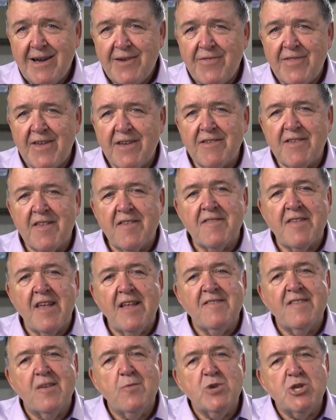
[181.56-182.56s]
There's a
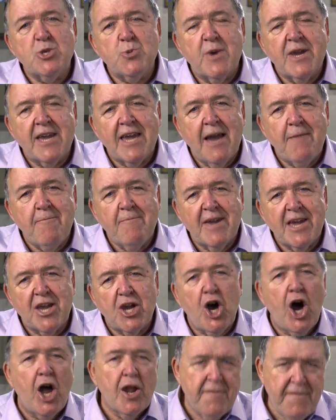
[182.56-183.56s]
sense in which we can be
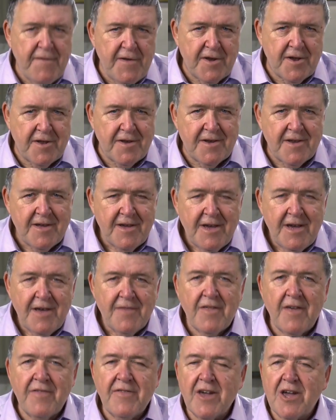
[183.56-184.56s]
confident
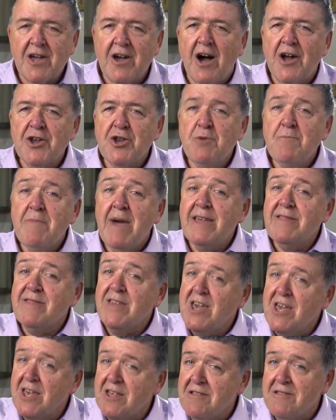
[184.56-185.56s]
that the God who made the
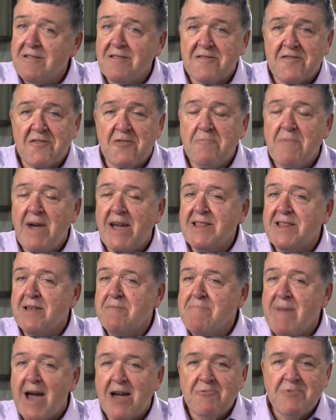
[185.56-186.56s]
hills, who made the
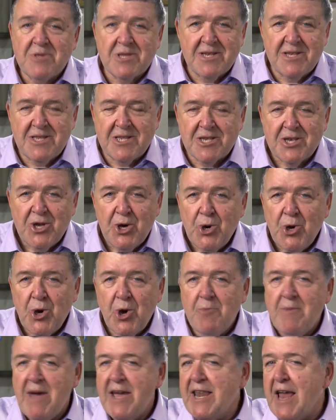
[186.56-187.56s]
mountains, who
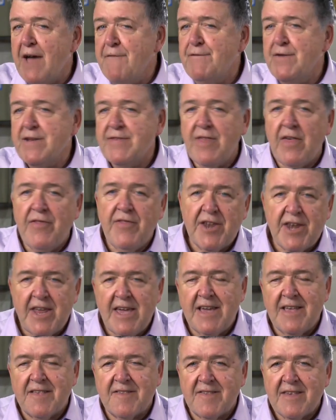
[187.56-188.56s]
made everything that
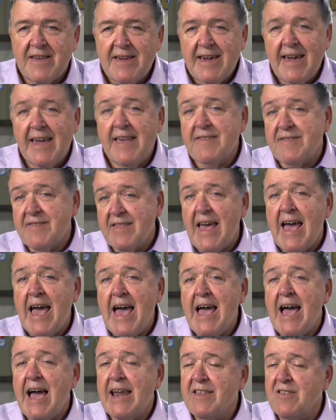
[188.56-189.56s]
is there
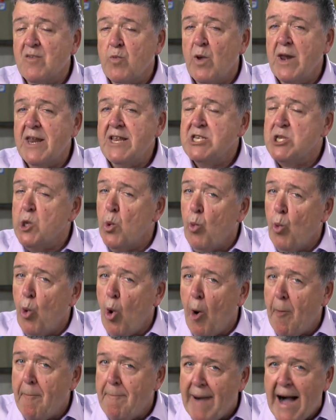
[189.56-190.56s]
and is willing to
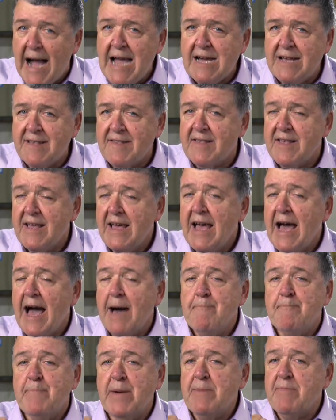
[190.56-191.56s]
walk by us
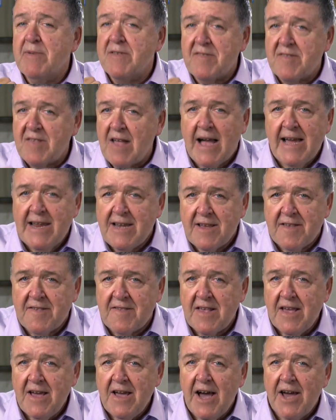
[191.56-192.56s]
and be beside
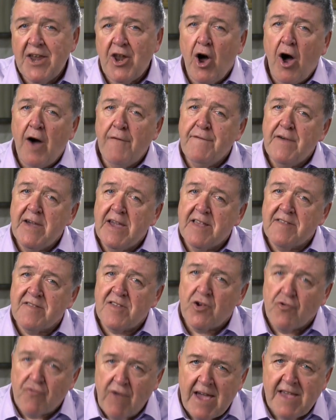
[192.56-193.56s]
us and offer his
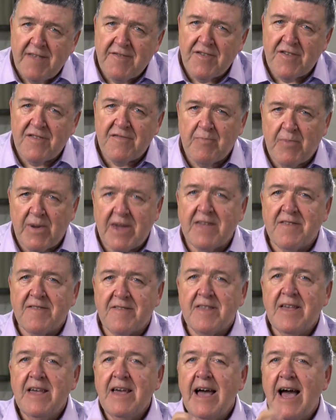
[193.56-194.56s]
gracious
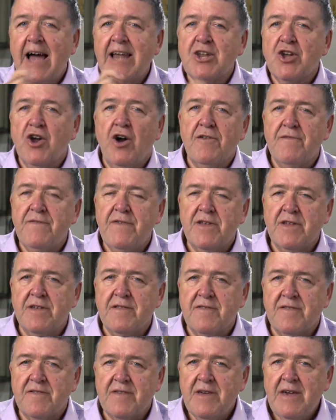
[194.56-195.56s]
peace and
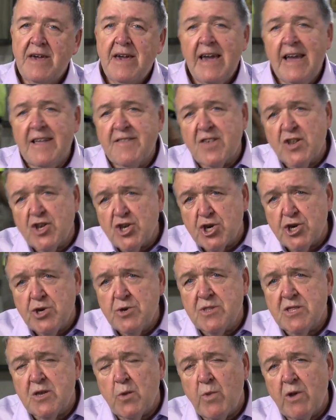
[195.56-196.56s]
confidence. It's a
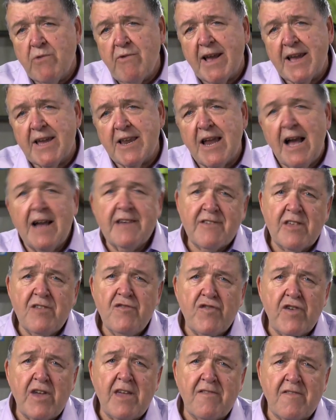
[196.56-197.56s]
truth that we recognize in
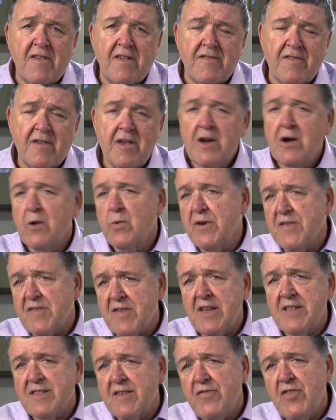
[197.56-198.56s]
Jesus. We
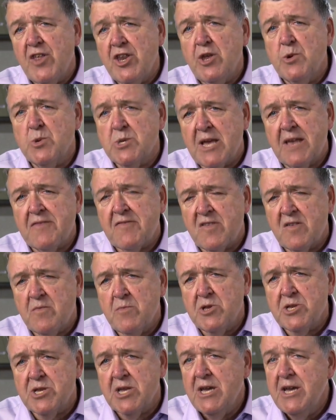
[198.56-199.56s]
see it in the New
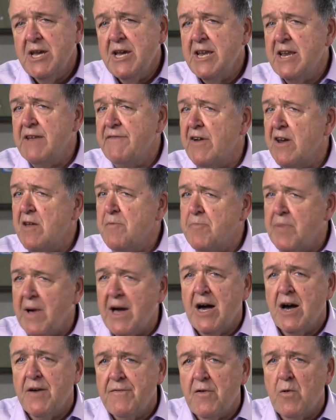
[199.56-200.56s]
Testament in a very
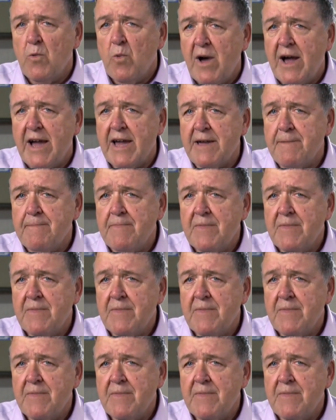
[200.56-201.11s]
powerful way.